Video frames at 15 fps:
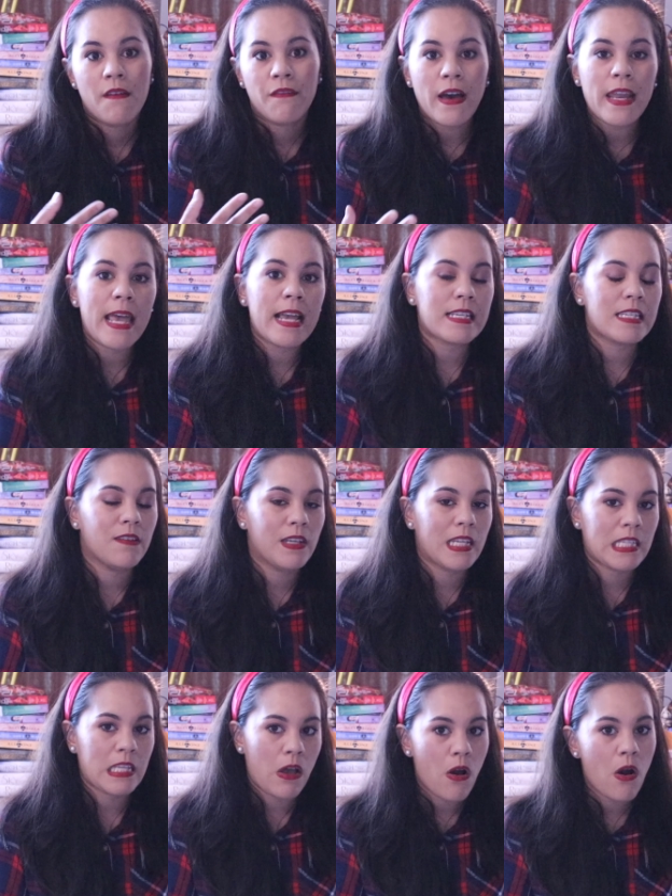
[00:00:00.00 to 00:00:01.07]
fun
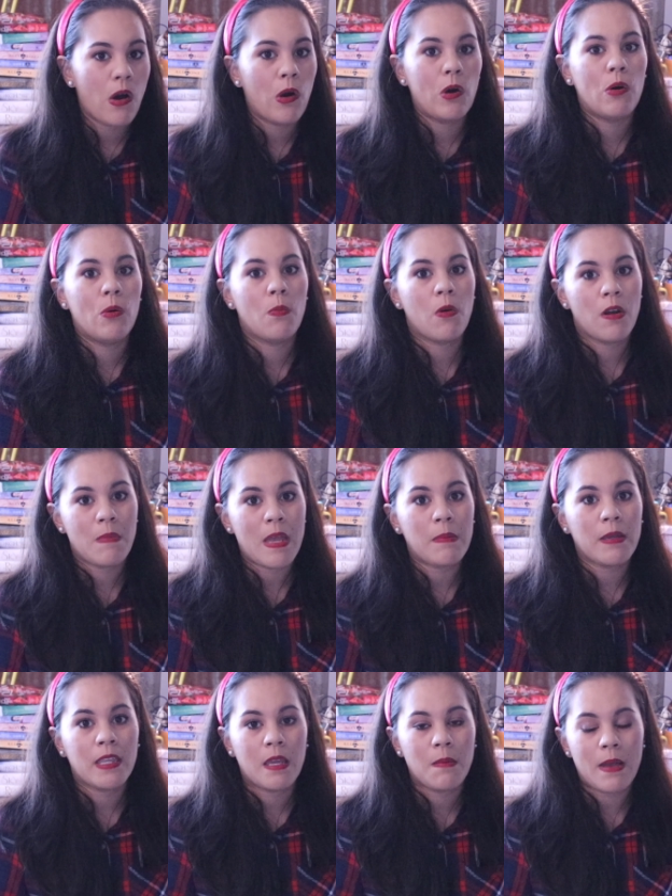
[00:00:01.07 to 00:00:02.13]
activities at home or
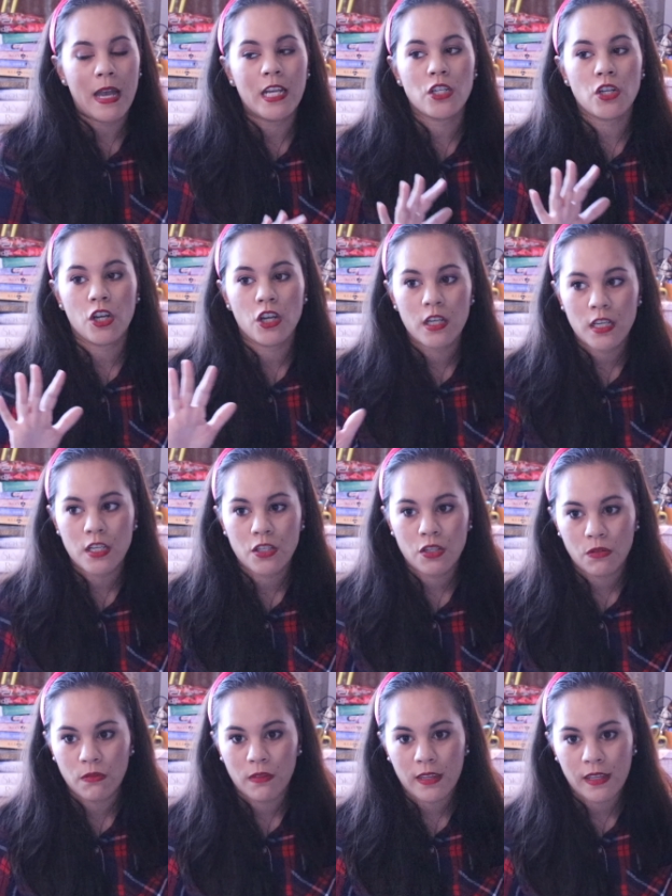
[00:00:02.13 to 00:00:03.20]
maybe they might turn
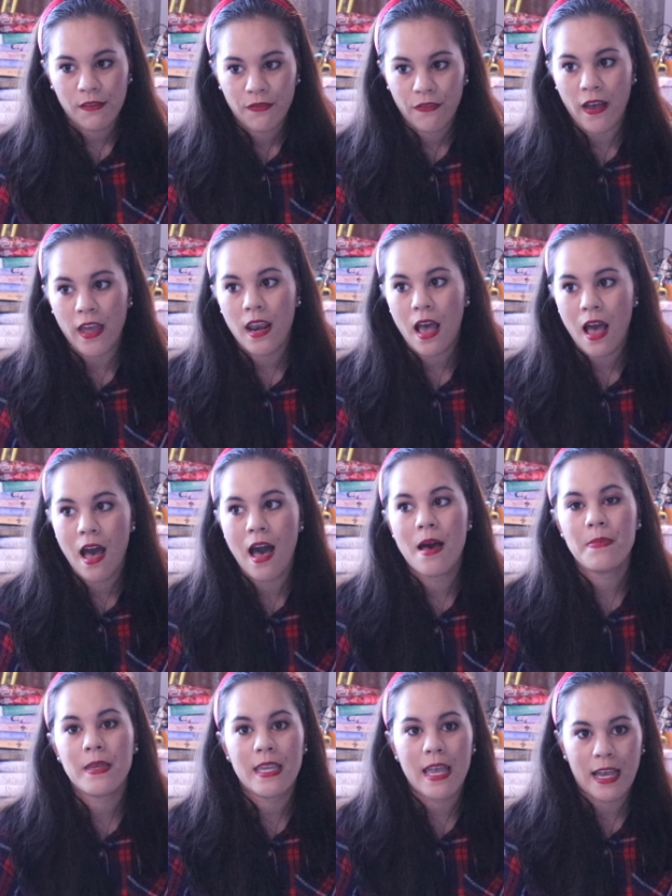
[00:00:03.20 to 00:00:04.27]
into the fun
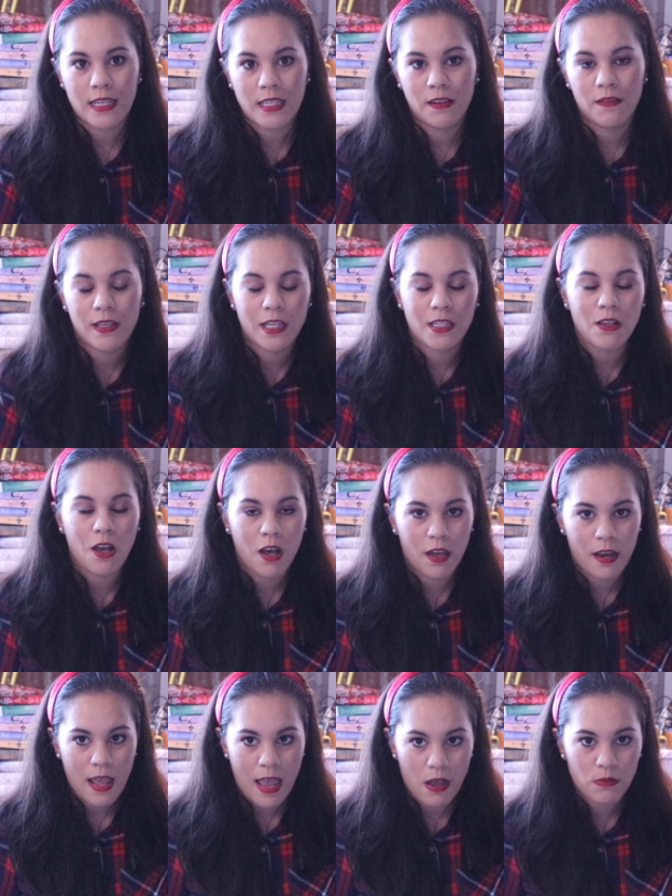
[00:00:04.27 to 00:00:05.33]
hobby activities
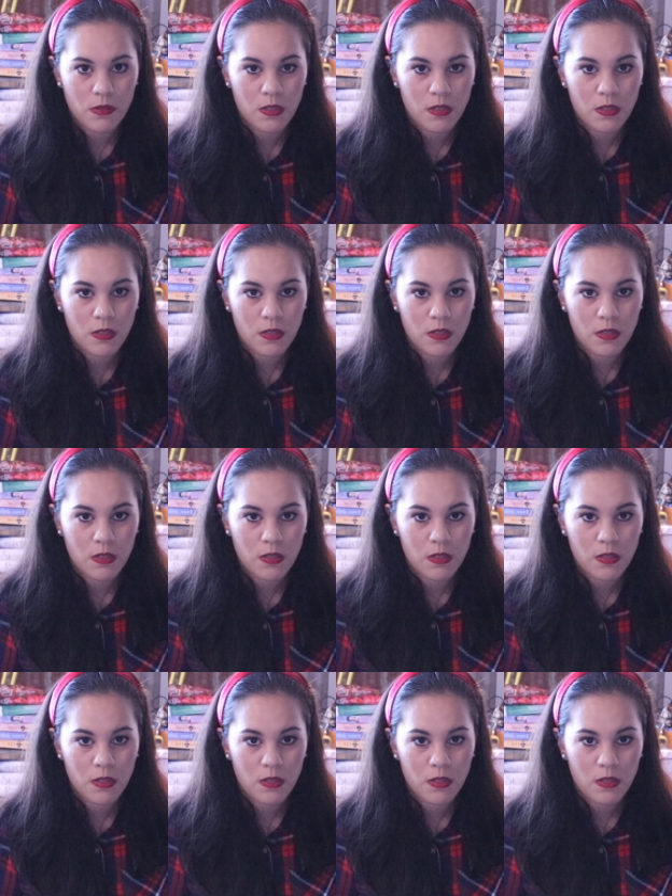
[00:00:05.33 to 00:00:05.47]
on out